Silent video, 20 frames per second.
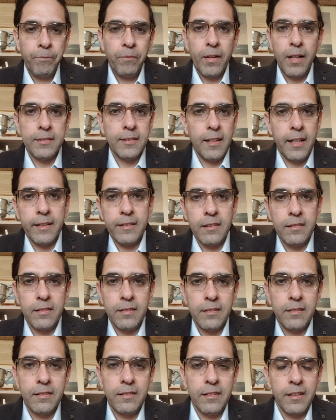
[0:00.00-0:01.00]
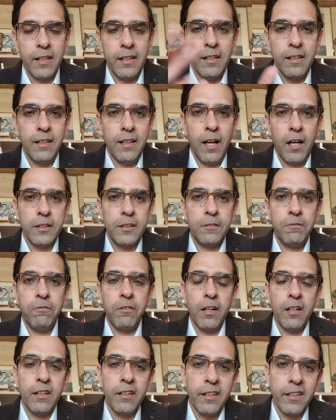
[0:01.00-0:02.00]
It's like this last
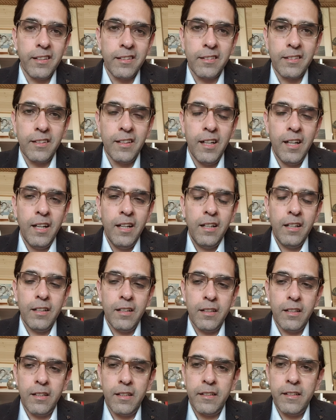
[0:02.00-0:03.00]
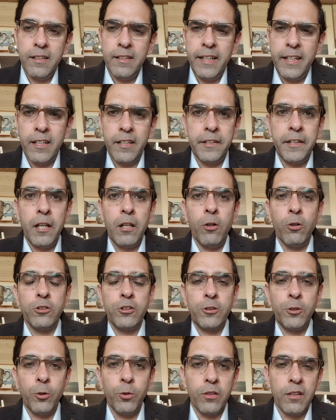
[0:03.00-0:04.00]
frontier near
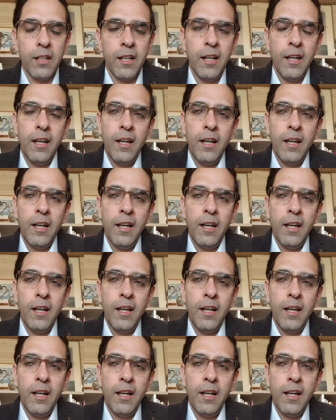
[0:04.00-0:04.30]
Yellowstone.